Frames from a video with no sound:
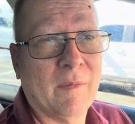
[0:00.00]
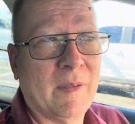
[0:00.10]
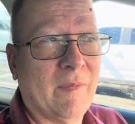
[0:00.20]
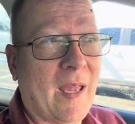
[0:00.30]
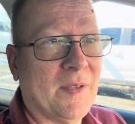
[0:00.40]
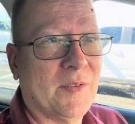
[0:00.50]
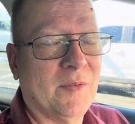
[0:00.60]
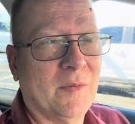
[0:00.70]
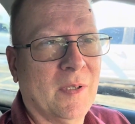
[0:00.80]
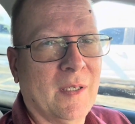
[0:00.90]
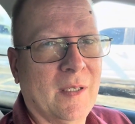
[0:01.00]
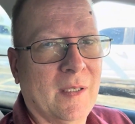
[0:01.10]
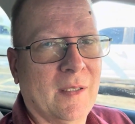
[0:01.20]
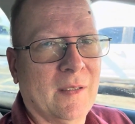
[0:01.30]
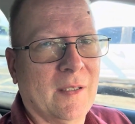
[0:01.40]
We've had to,
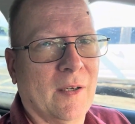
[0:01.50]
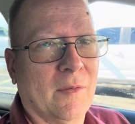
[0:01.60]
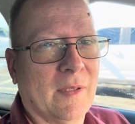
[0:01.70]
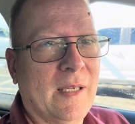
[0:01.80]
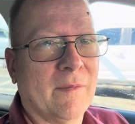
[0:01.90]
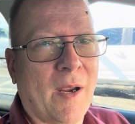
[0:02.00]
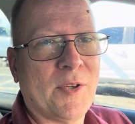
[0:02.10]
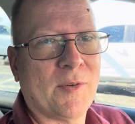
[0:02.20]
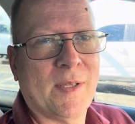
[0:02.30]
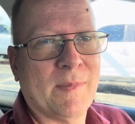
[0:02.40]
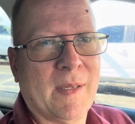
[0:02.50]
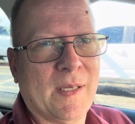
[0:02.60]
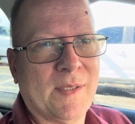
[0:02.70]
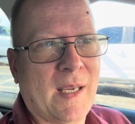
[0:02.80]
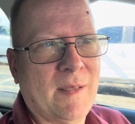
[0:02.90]
leave restaurants
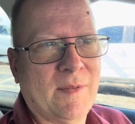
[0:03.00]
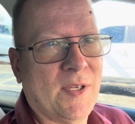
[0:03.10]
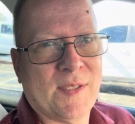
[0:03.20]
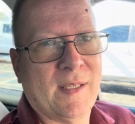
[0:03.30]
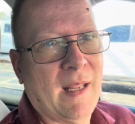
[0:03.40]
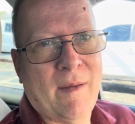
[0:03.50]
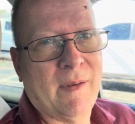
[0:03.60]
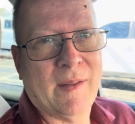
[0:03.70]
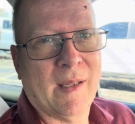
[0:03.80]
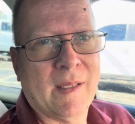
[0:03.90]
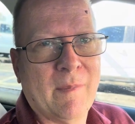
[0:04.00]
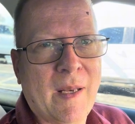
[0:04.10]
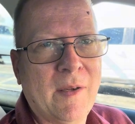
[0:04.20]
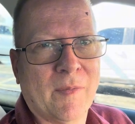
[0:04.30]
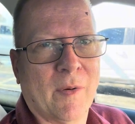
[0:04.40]
because they just didn't have anything on the
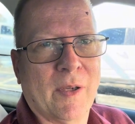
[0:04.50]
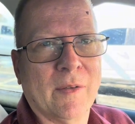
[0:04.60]
menu for you.